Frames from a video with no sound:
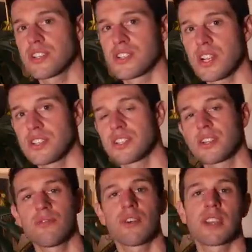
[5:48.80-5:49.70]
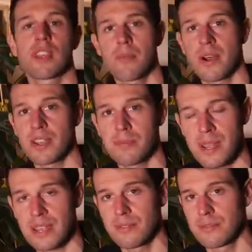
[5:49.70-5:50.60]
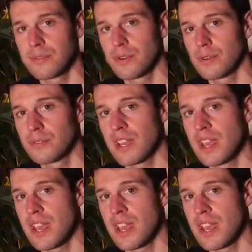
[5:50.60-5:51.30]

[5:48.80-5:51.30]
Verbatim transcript: shunting or rocking the bike back and forth.